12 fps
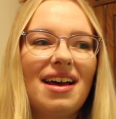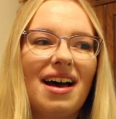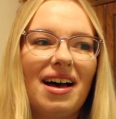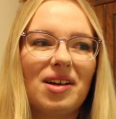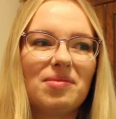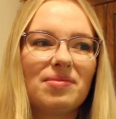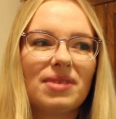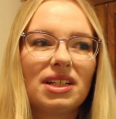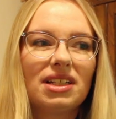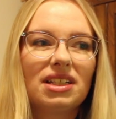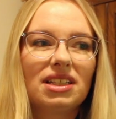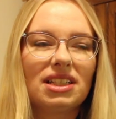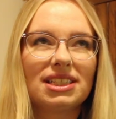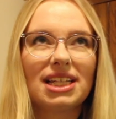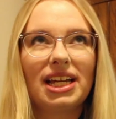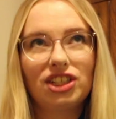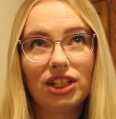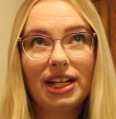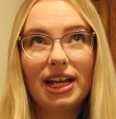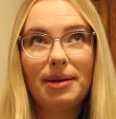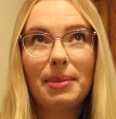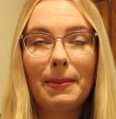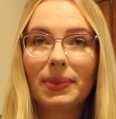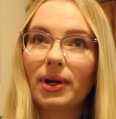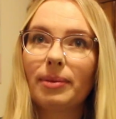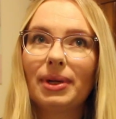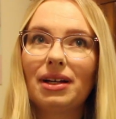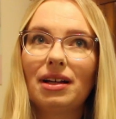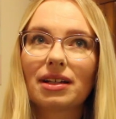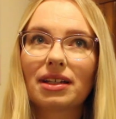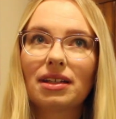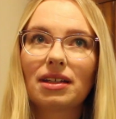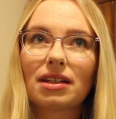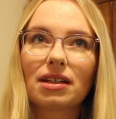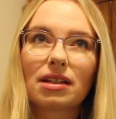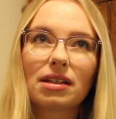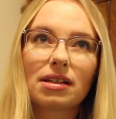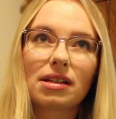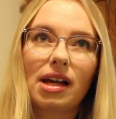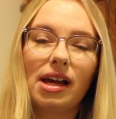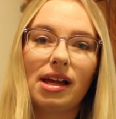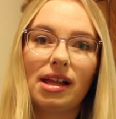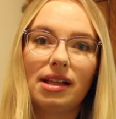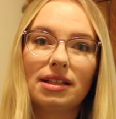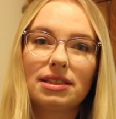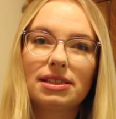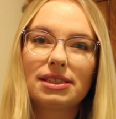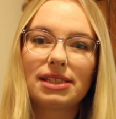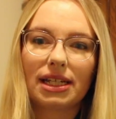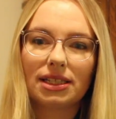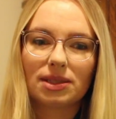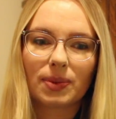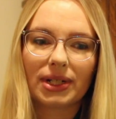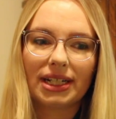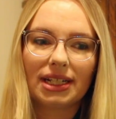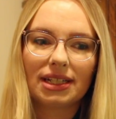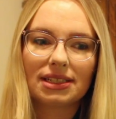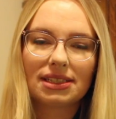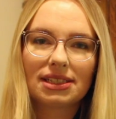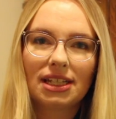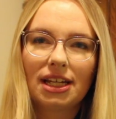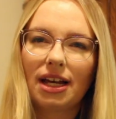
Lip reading: There's H&M, Primark and Sainsburys.